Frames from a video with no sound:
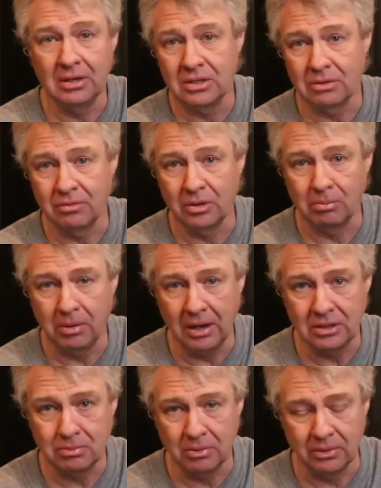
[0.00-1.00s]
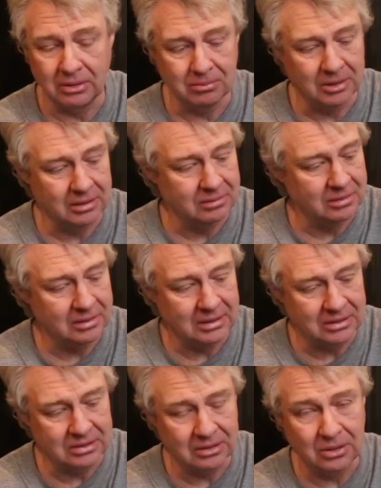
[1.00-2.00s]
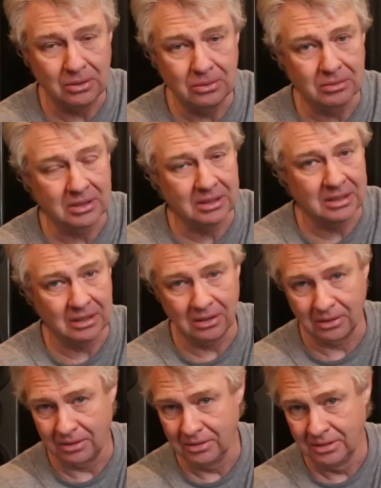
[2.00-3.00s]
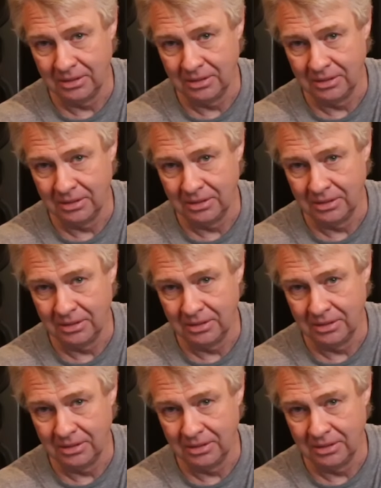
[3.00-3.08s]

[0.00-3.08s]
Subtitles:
decent for the price point, but it's no killer.